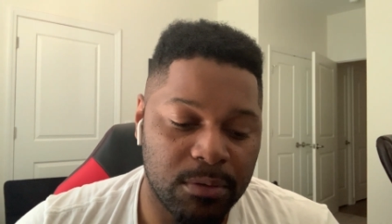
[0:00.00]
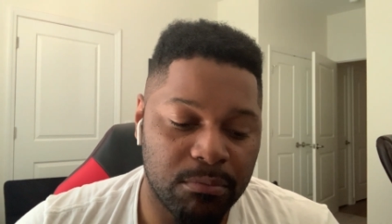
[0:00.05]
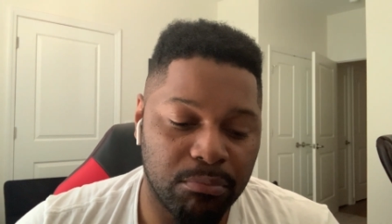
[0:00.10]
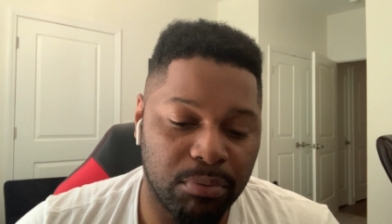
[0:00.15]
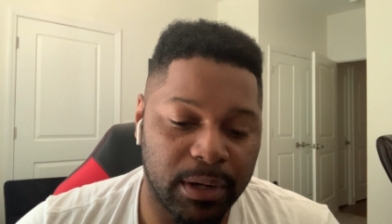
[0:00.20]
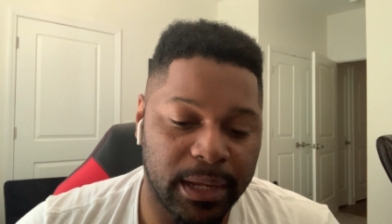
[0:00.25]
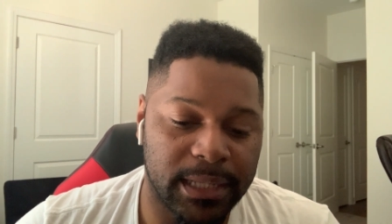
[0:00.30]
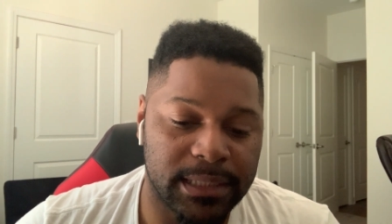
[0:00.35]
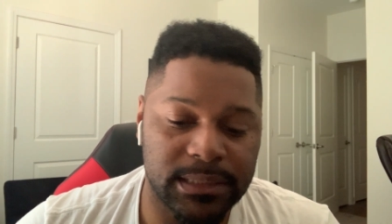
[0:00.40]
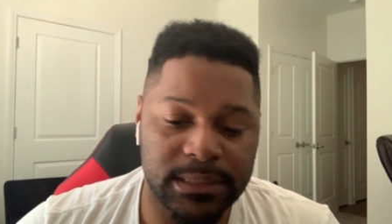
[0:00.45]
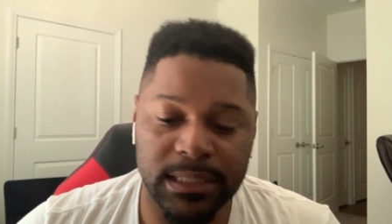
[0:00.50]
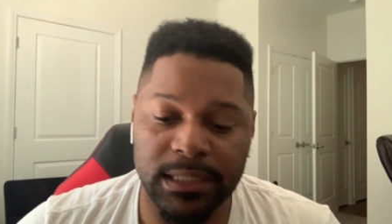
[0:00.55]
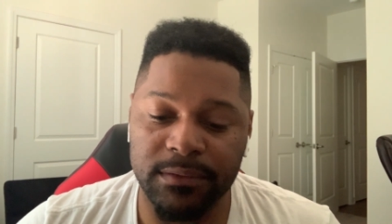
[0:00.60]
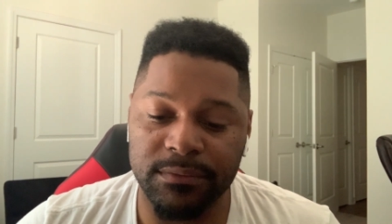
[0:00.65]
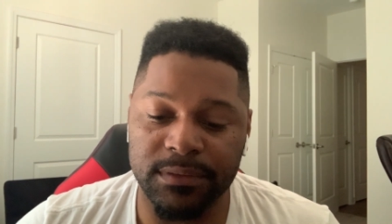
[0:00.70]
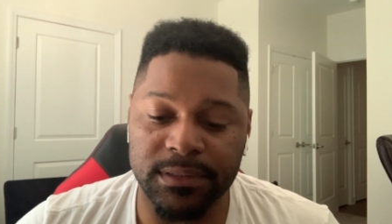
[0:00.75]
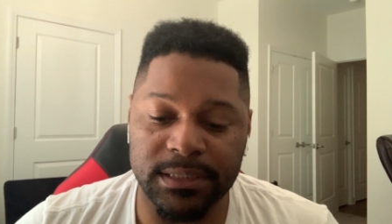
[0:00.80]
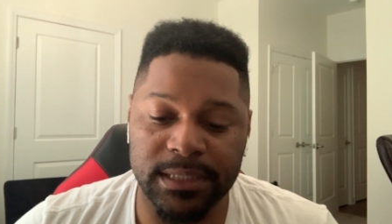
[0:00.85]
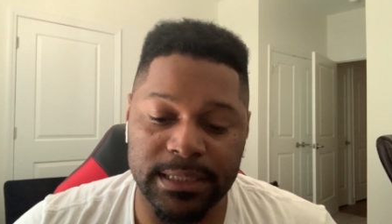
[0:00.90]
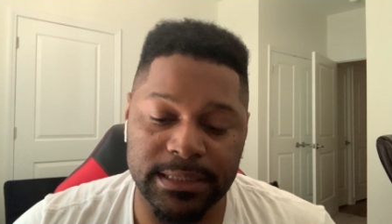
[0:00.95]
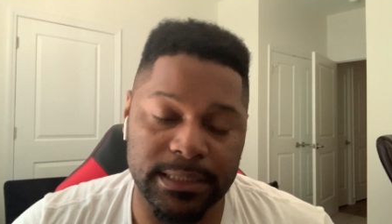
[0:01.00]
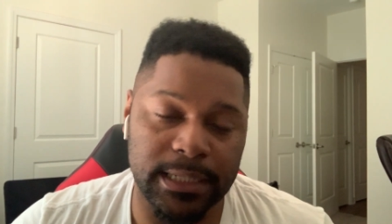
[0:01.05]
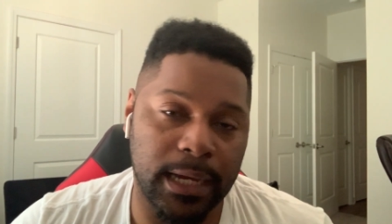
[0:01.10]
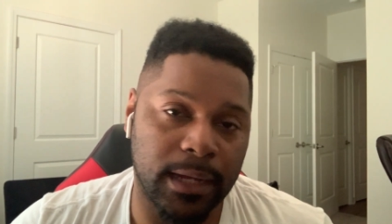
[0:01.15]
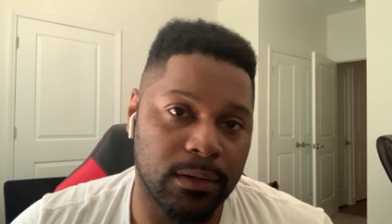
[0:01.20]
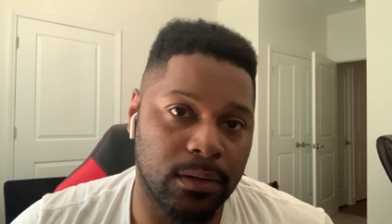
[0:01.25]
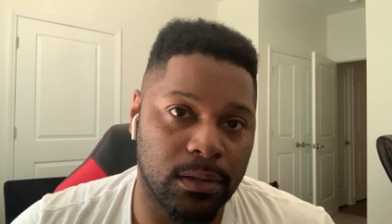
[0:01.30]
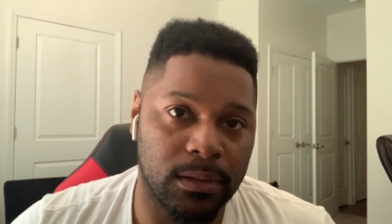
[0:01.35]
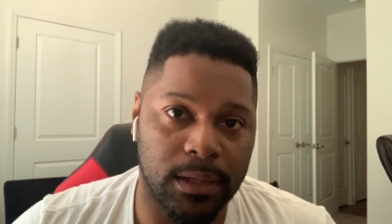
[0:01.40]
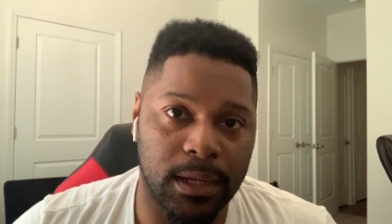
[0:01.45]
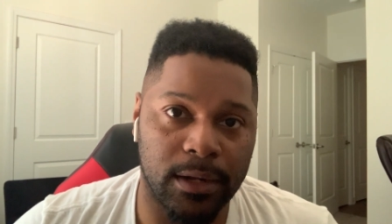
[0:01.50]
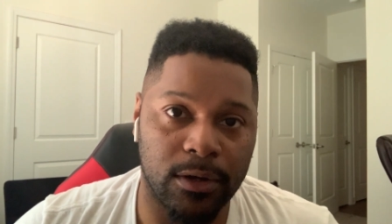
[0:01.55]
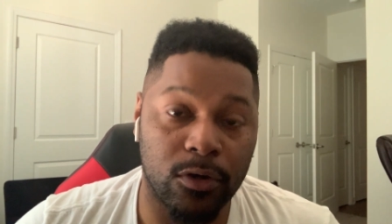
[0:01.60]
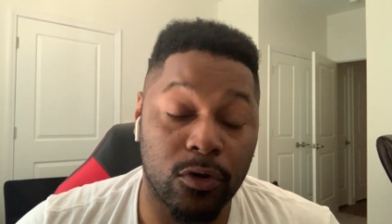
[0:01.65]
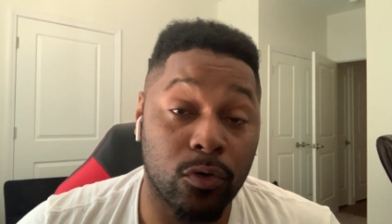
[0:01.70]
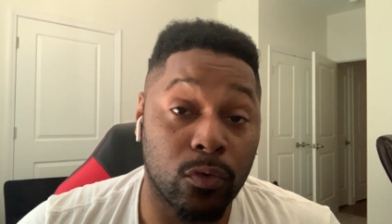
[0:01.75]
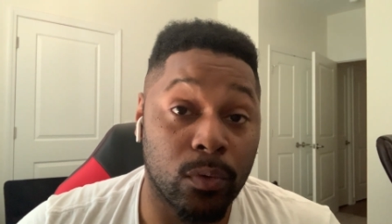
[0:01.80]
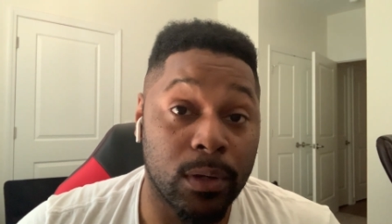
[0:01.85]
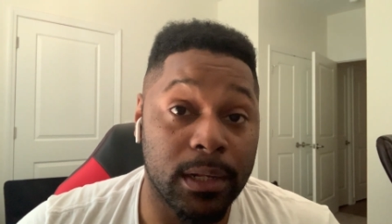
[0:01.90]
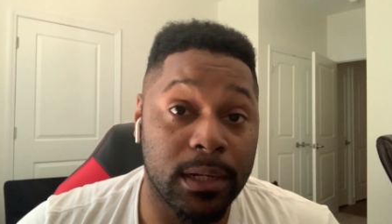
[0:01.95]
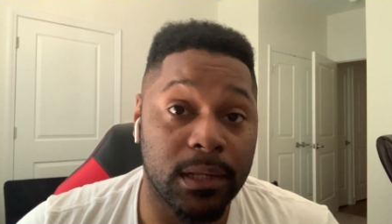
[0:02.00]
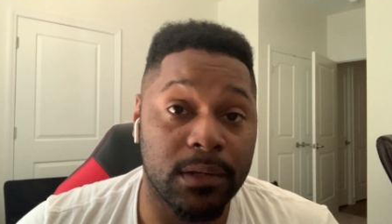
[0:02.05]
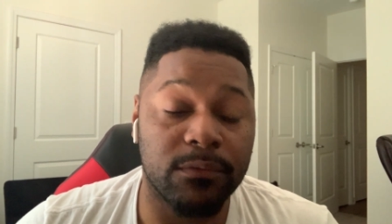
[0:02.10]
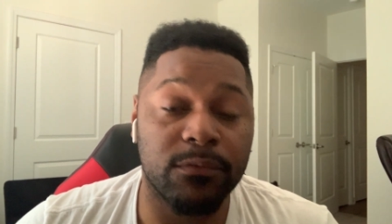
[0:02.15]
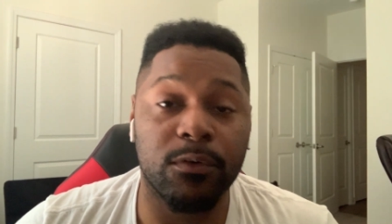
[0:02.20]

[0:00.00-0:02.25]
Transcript: Brad Stevens has gotten a lot of credit